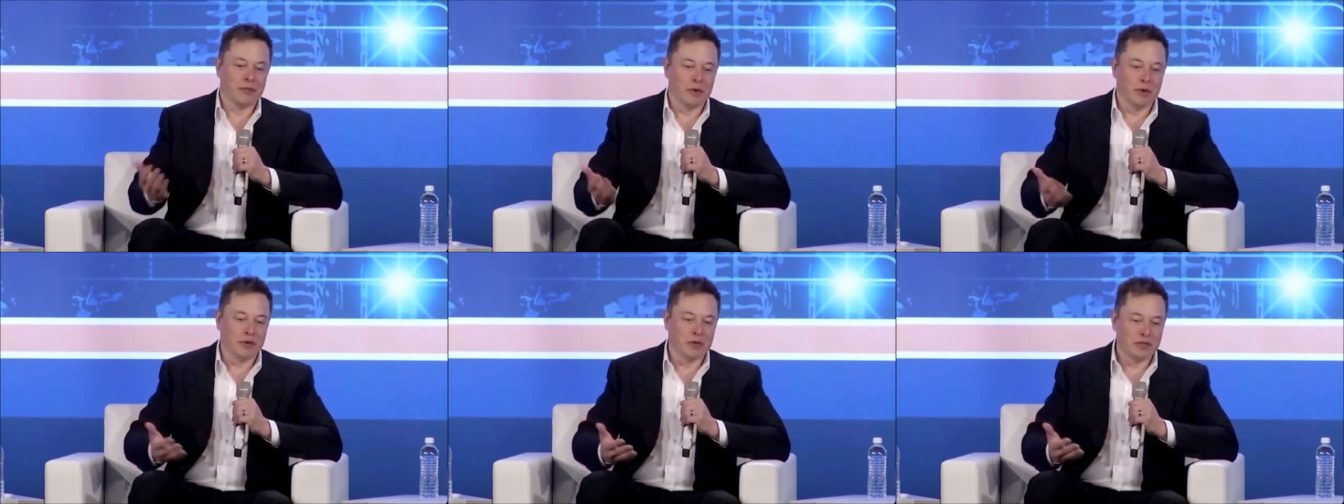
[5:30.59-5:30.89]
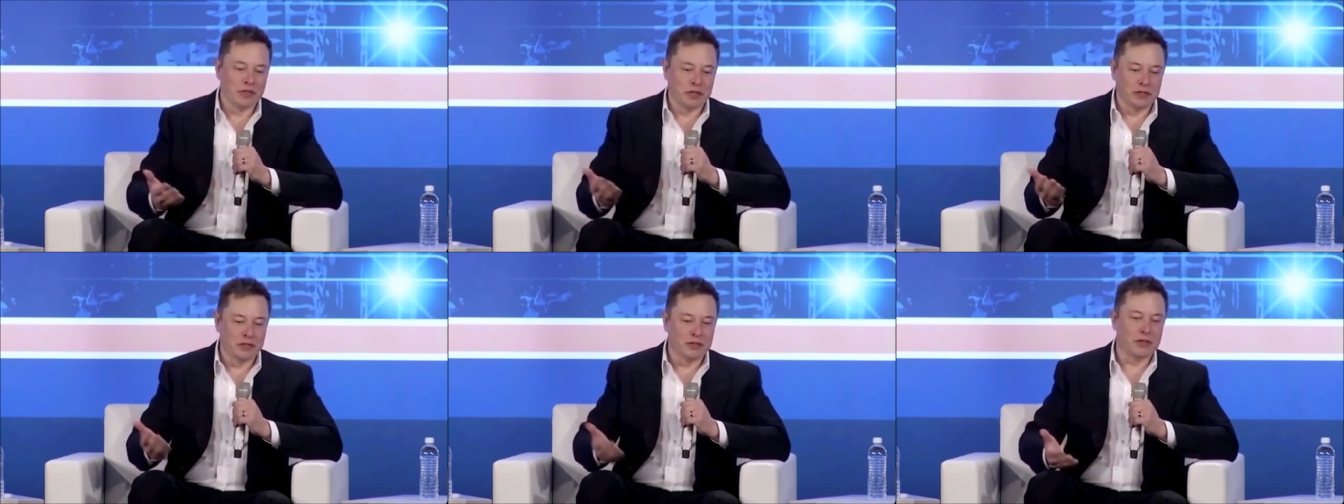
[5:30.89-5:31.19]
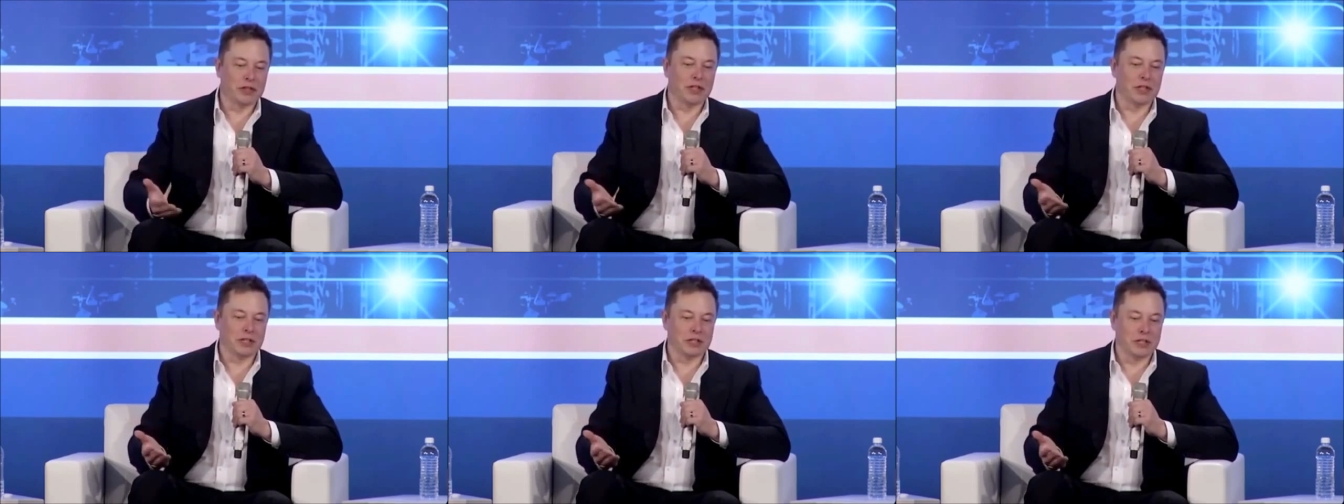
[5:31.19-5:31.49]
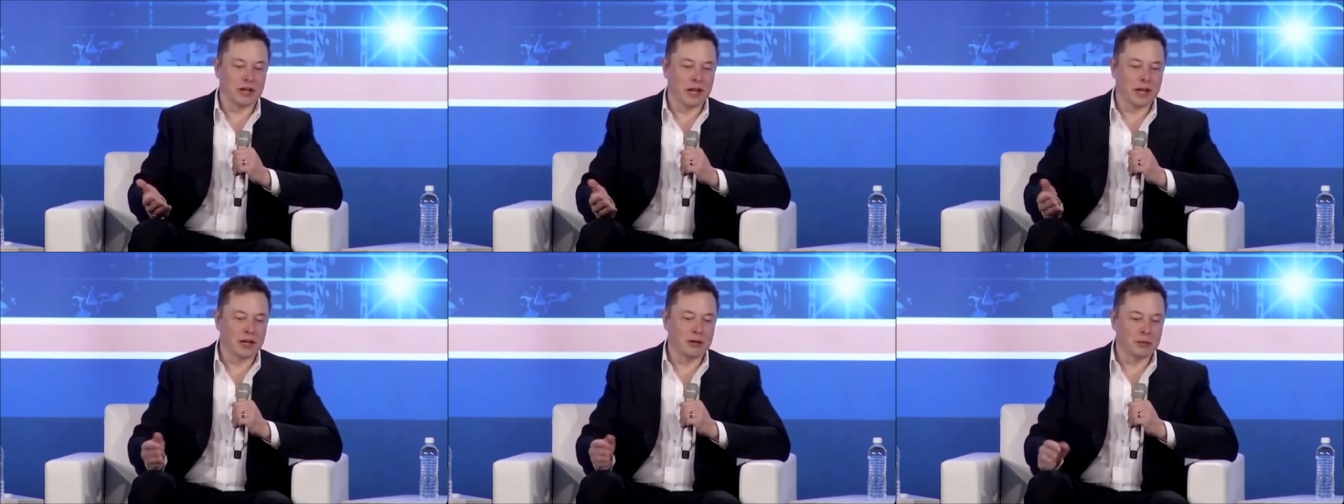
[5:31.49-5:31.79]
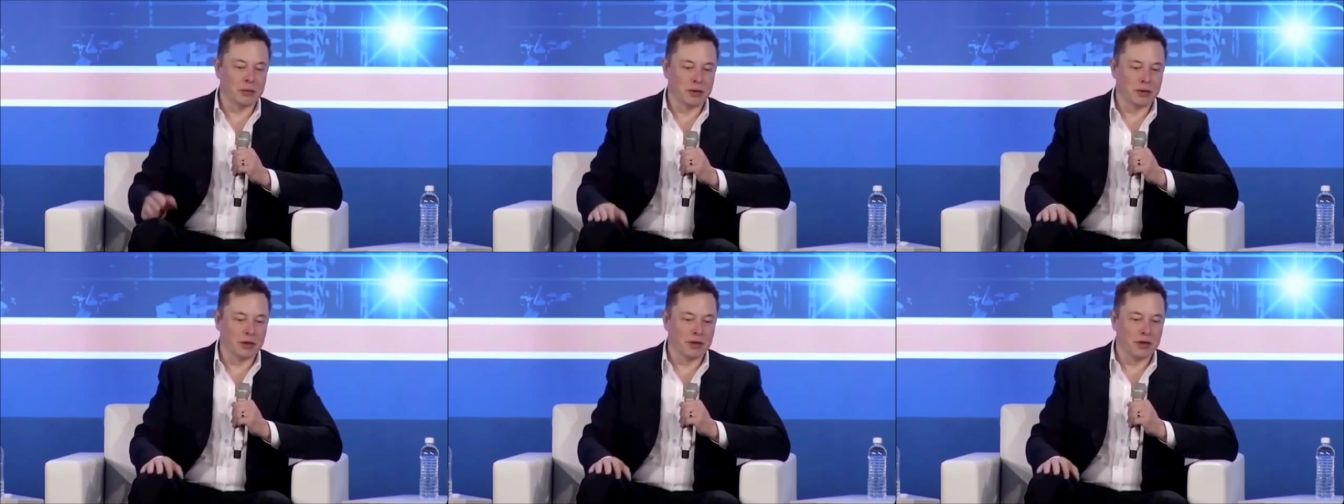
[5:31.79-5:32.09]
almost infinitely
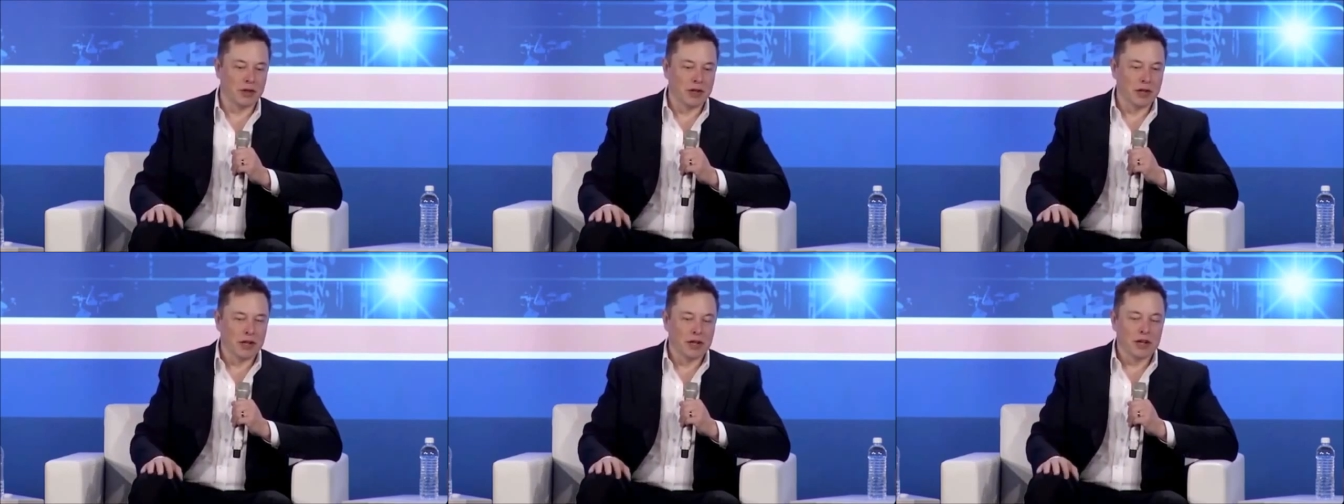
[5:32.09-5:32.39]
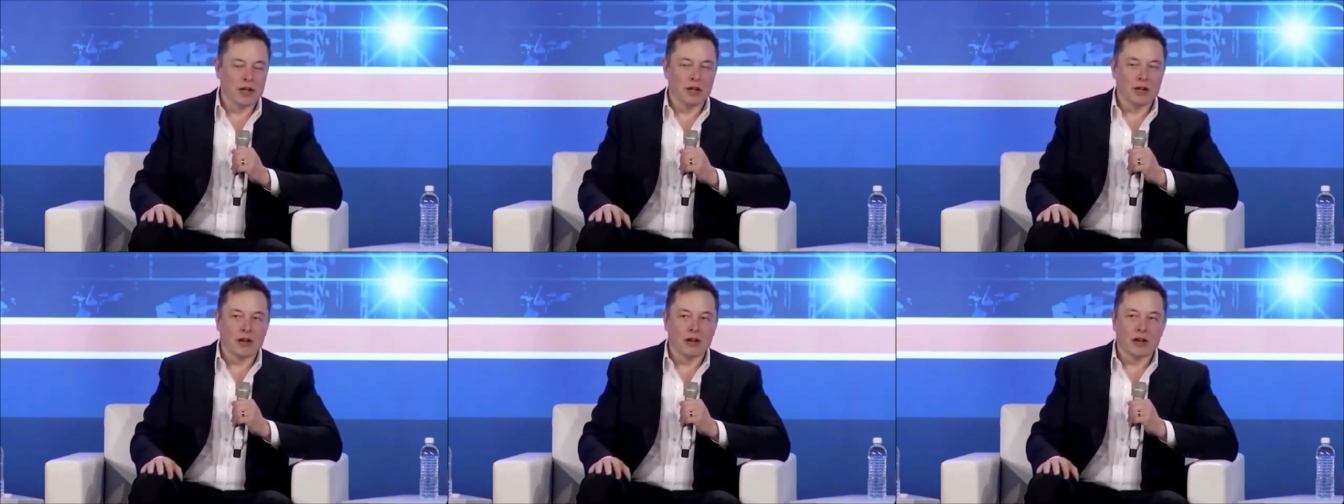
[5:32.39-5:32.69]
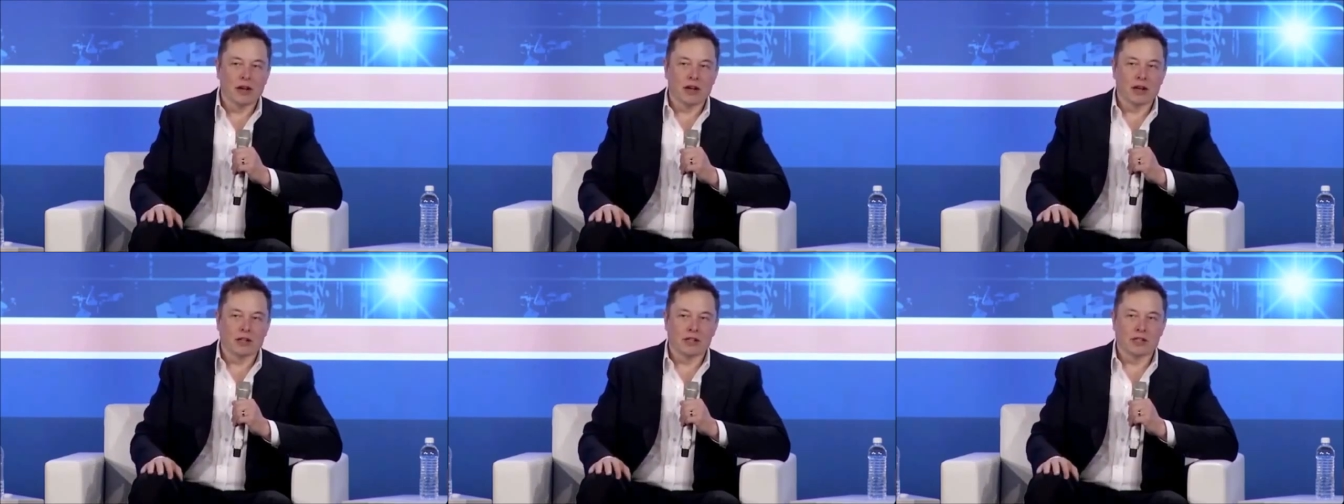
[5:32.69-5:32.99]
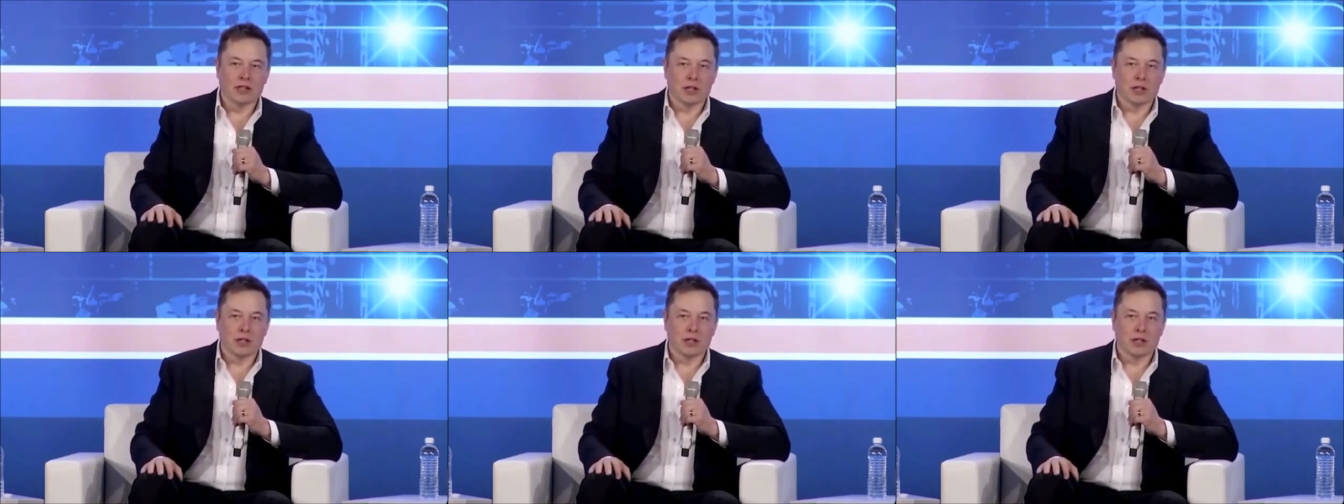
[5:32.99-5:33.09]
scalable uh,